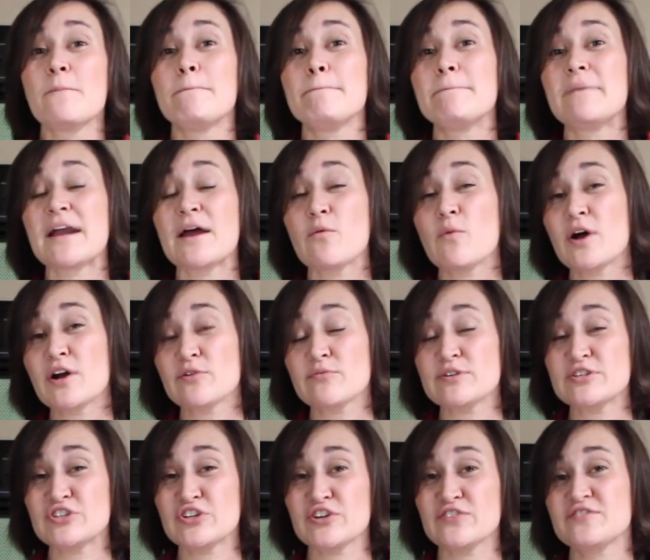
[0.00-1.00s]
but I want
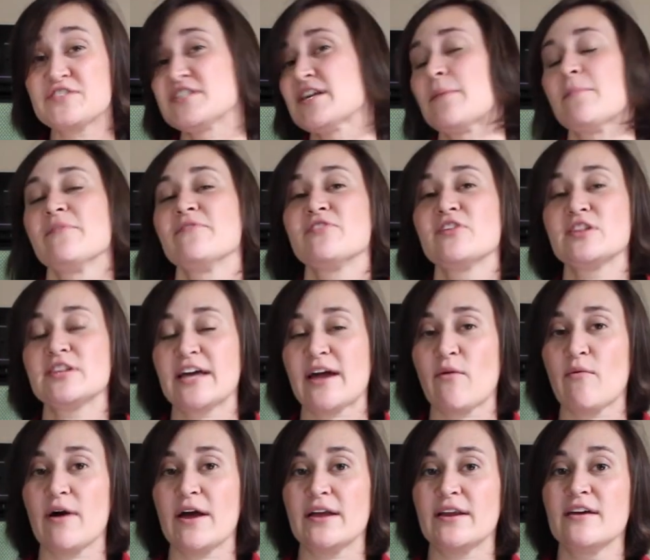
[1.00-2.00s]
to reserve some of the
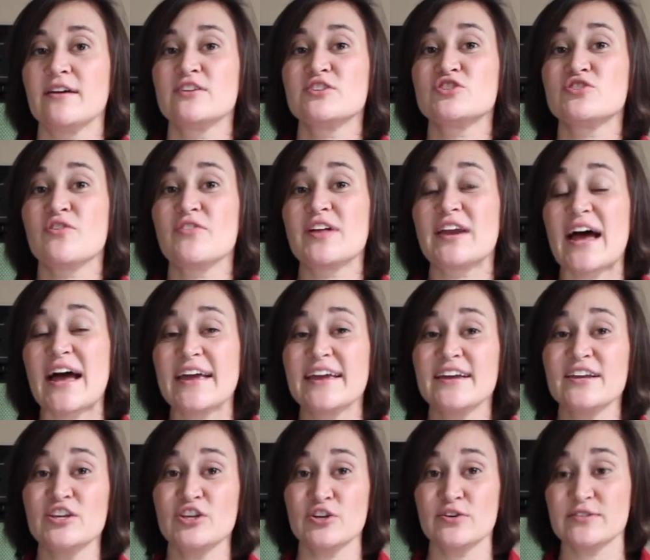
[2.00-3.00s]
liquid so that I
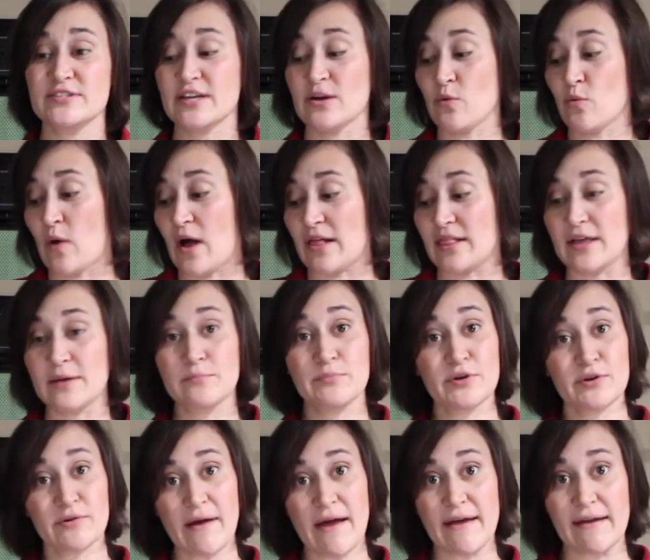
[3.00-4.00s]
can use it while I'm
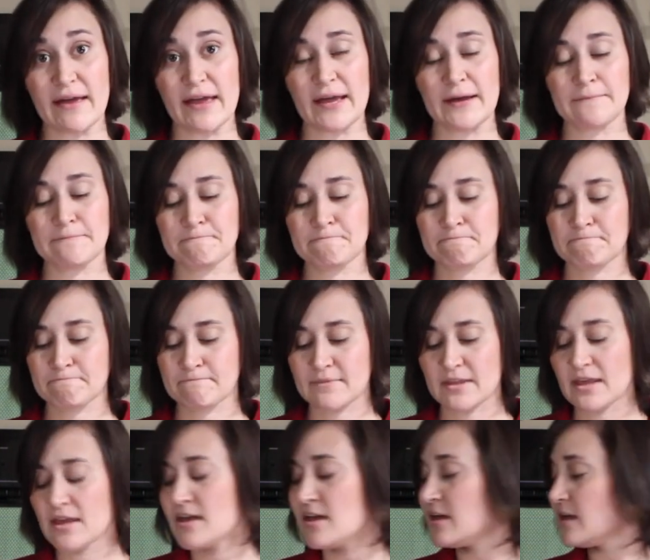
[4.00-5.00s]
pureeing.
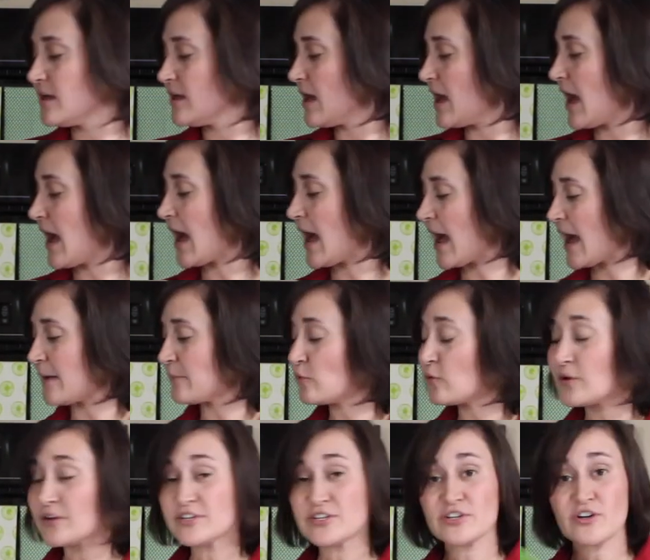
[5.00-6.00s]
I'm
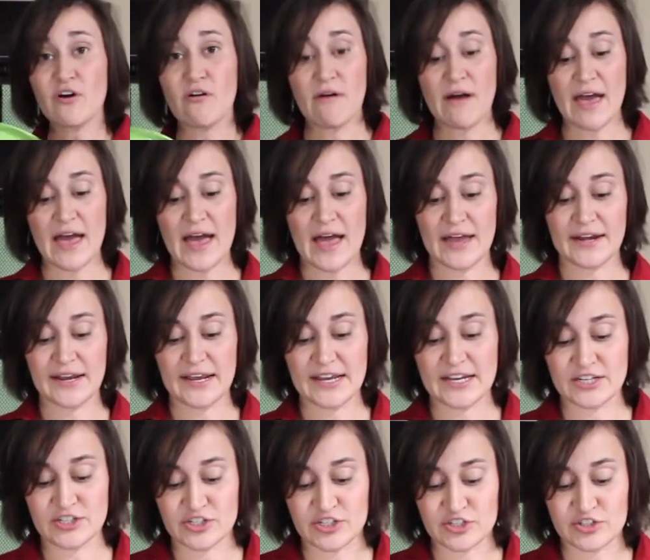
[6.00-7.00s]
going to go ahead
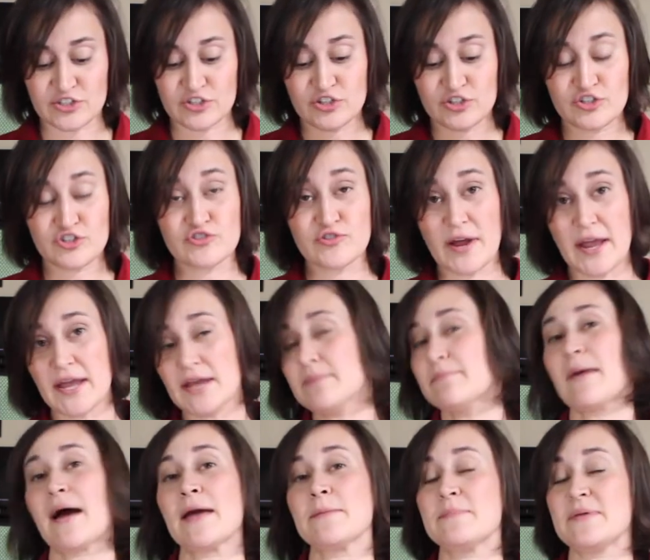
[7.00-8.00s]
and just strain
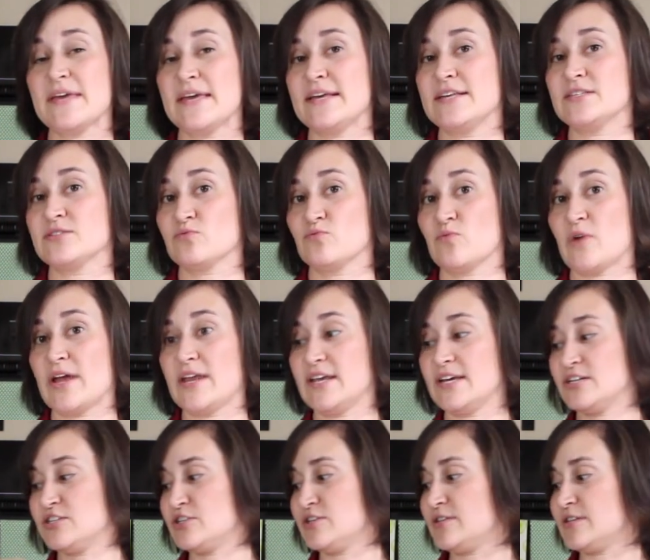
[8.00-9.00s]
my peas right
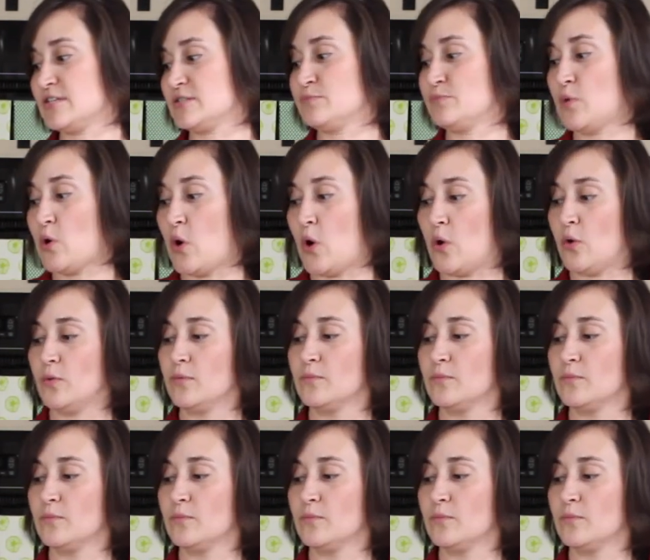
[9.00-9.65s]
into this bowl.